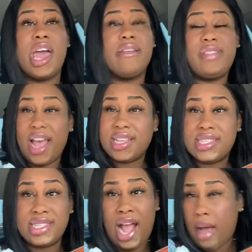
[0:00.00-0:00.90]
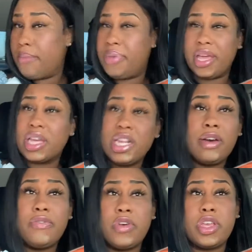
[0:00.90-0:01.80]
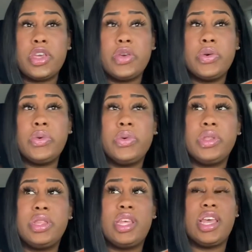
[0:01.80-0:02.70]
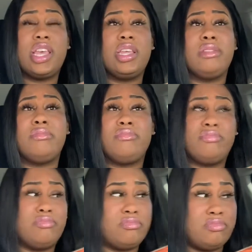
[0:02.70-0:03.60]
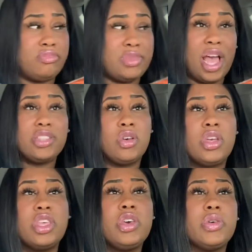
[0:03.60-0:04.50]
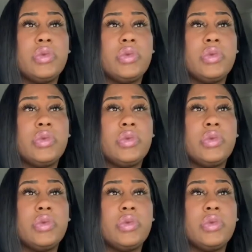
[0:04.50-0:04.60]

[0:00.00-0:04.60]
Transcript: If that's not big enough for you, then that's on you.